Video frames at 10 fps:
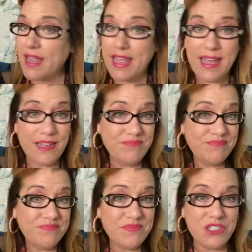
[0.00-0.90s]

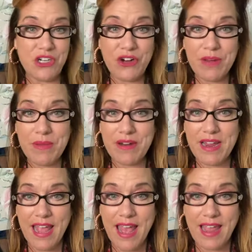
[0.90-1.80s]
and you're in Mary
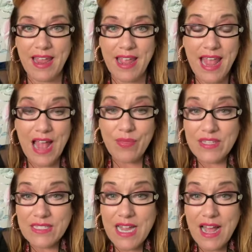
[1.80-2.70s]
Kay at
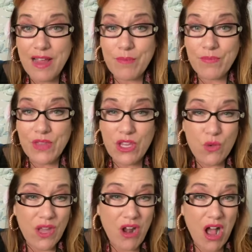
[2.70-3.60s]
this time that you
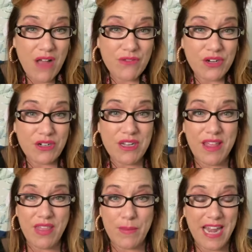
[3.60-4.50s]
can offer
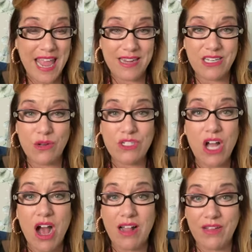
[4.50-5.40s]
them an antidote to
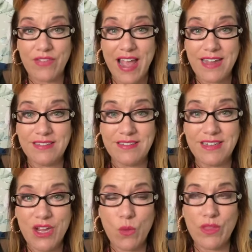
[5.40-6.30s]
all of that.
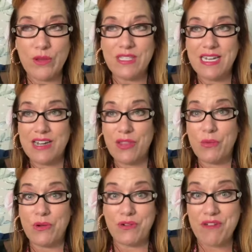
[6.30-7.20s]
Whether you sit on a
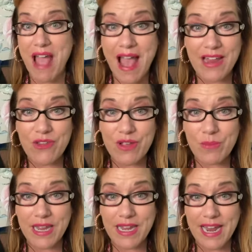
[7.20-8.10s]
throne or not, you can
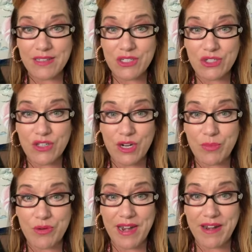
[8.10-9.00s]
be an answer to their
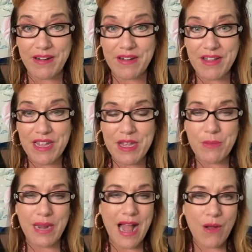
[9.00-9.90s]
prayer.
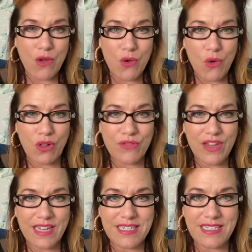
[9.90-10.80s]
But how cool if you
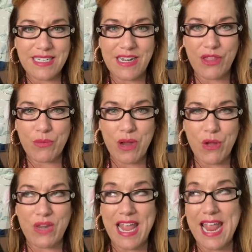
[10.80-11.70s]
get to sit on a
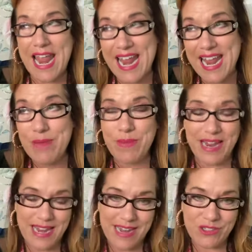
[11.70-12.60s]
throne and be
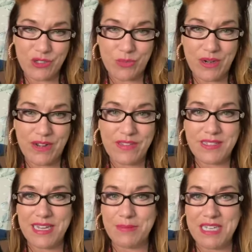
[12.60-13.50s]
an answer to prayer at the
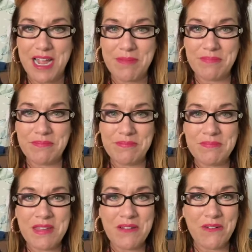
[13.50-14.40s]
same time.
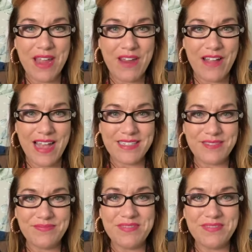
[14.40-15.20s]
Okay, you guys,